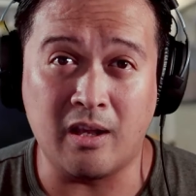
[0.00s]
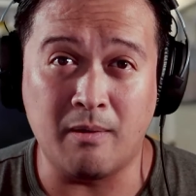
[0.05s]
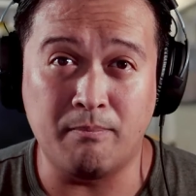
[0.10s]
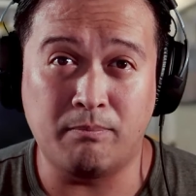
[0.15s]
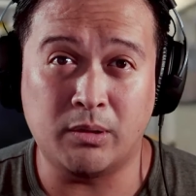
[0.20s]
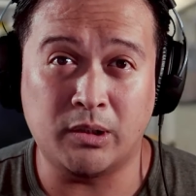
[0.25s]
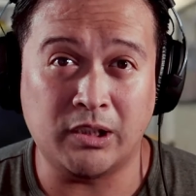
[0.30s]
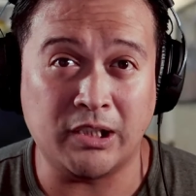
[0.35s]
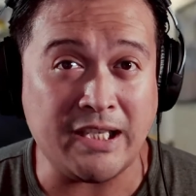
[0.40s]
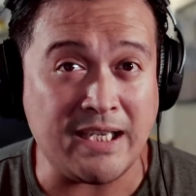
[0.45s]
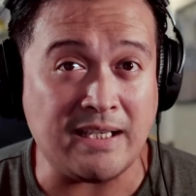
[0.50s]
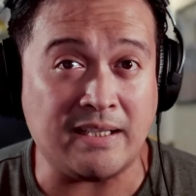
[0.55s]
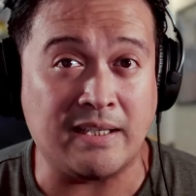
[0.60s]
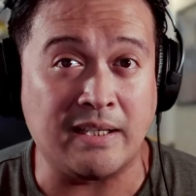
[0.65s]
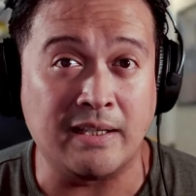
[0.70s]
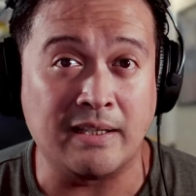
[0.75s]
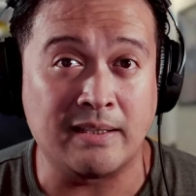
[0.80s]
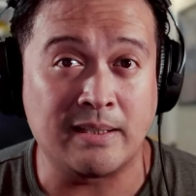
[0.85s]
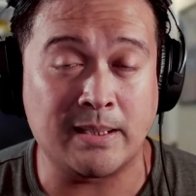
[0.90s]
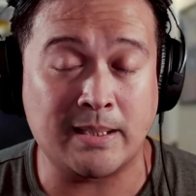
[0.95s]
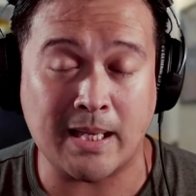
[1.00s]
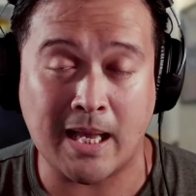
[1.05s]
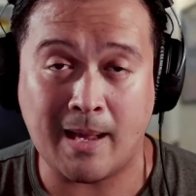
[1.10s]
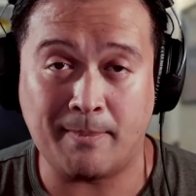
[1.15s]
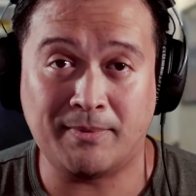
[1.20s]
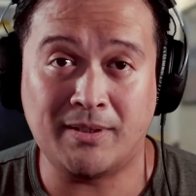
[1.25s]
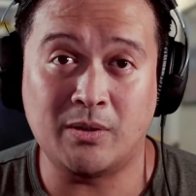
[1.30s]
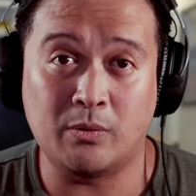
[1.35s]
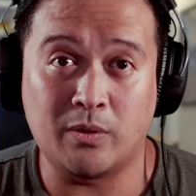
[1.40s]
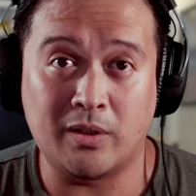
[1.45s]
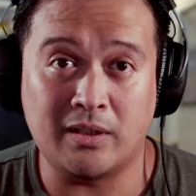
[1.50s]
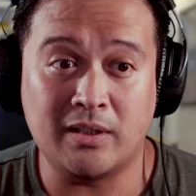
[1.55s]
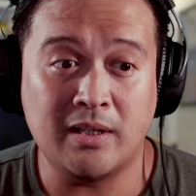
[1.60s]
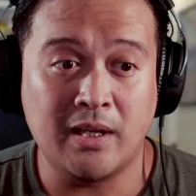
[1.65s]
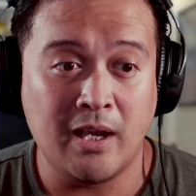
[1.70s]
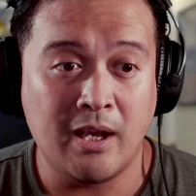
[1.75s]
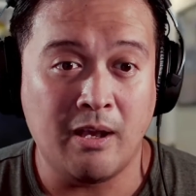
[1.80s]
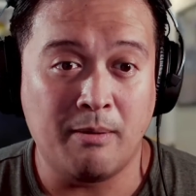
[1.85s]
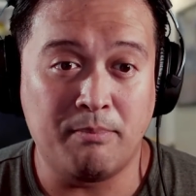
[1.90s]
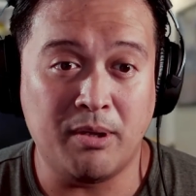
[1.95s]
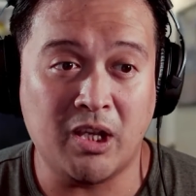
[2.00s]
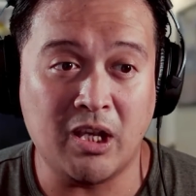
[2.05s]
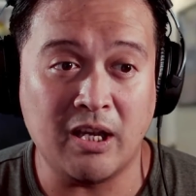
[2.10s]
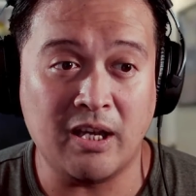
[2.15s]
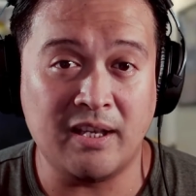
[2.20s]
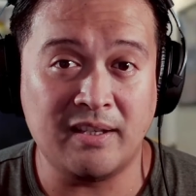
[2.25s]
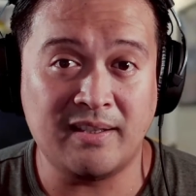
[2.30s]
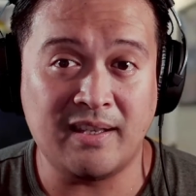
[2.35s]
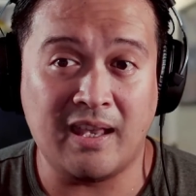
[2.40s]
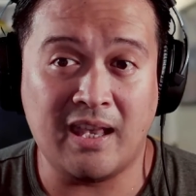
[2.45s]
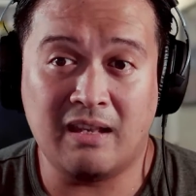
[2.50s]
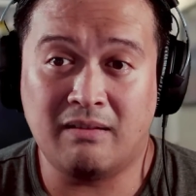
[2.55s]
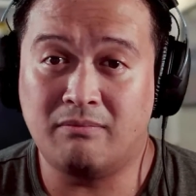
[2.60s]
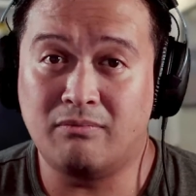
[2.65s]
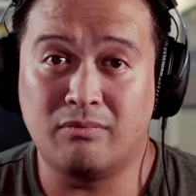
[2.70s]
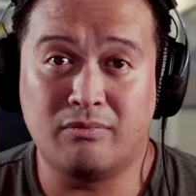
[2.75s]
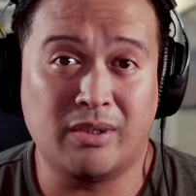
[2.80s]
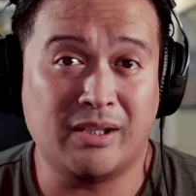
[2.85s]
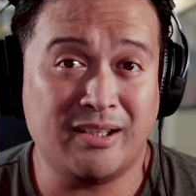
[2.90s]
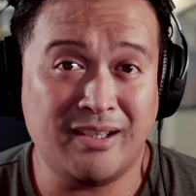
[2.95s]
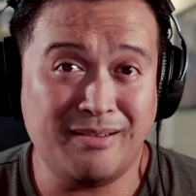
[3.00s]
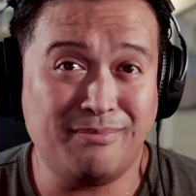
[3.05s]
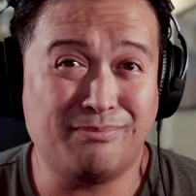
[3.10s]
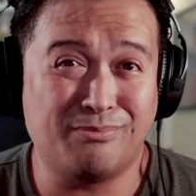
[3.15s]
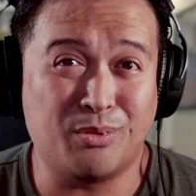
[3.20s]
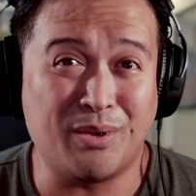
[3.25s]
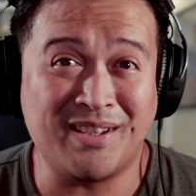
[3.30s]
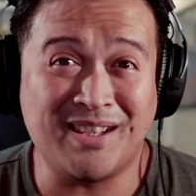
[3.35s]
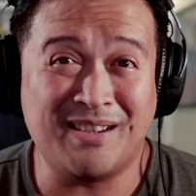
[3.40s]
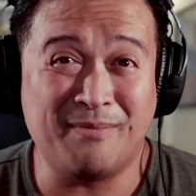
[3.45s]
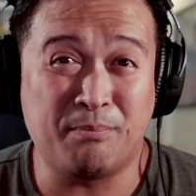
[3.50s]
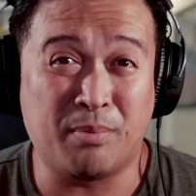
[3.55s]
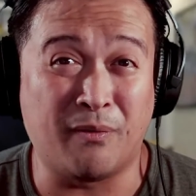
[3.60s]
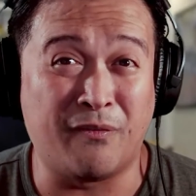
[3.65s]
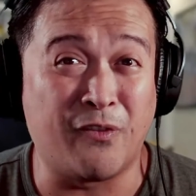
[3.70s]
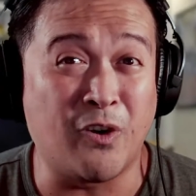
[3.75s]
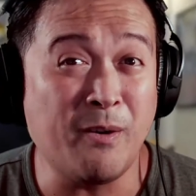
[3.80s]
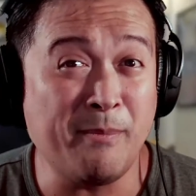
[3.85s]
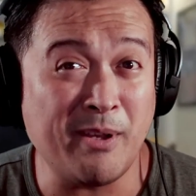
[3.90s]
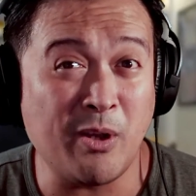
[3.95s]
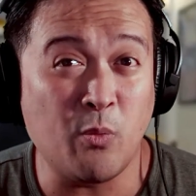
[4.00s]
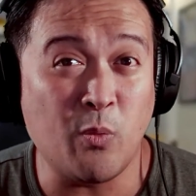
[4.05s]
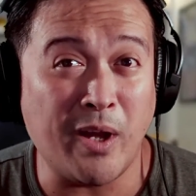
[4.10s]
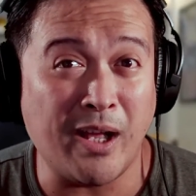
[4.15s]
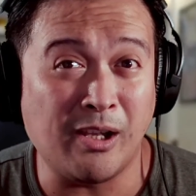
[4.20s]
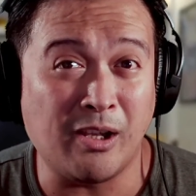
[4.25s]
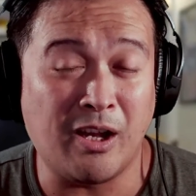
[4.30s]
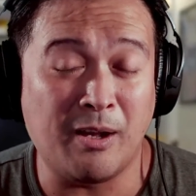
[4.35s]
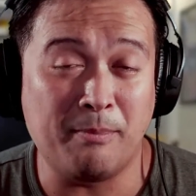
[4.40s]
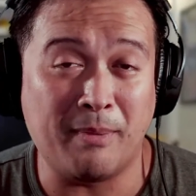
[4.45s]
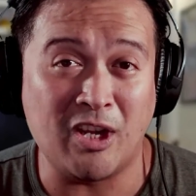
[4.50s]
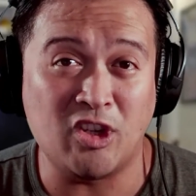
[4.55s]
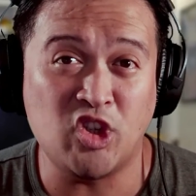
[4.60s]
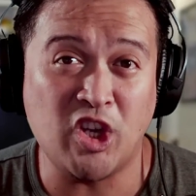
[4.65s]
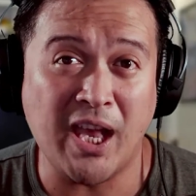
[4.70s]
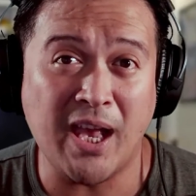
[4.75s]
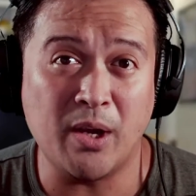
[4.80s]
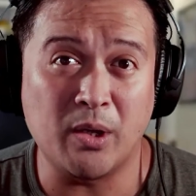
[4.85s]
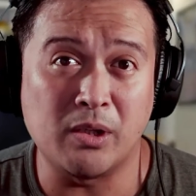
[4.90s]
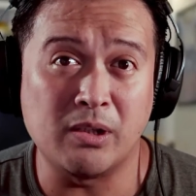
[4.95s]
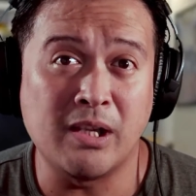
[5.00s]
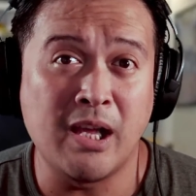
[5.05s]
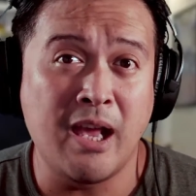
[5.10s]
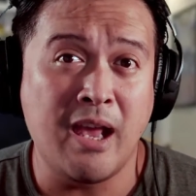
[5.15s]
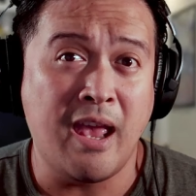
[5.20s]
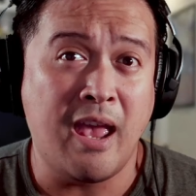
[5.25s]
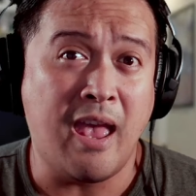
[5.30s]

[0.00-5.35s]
complete stop to it because it really wasn't performing well on my channel.